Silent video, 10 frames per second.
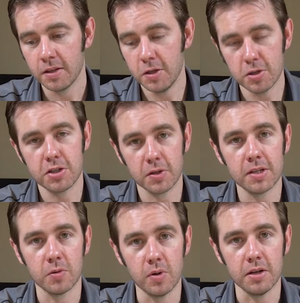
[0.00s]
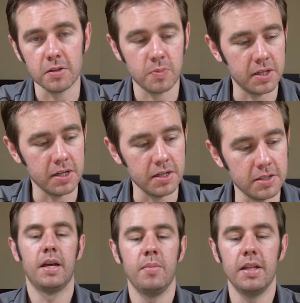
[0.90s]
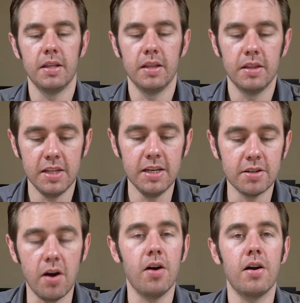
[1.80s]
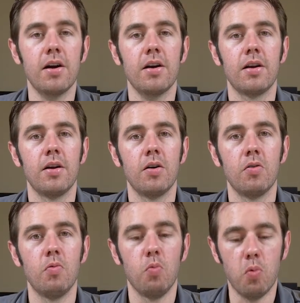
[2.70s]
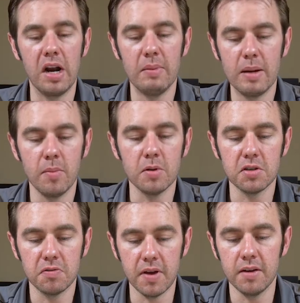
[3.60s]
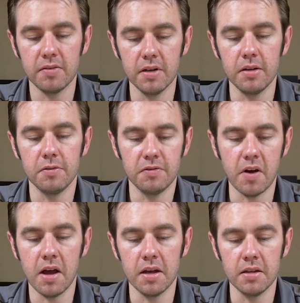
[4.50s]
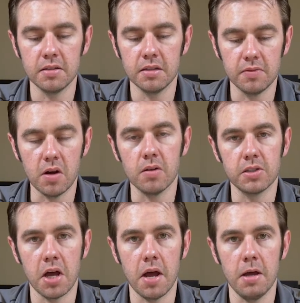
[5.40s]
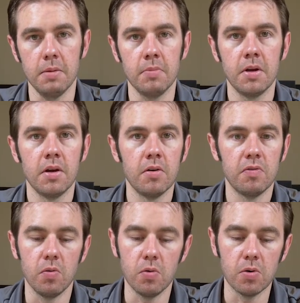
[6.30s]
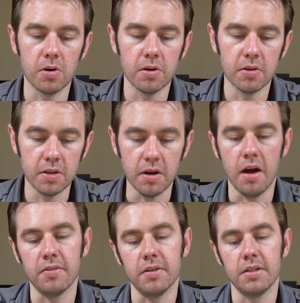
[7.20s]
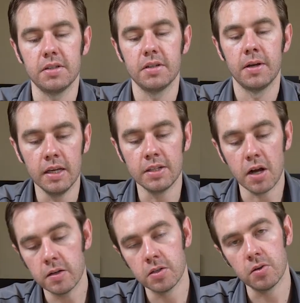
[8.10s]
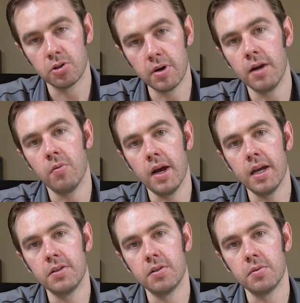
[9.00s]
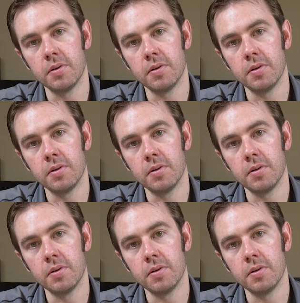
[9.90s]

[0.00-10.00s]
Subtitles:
you should still get the wheels because, these are one of my most favorite finds of all time for the office. It's also a great way to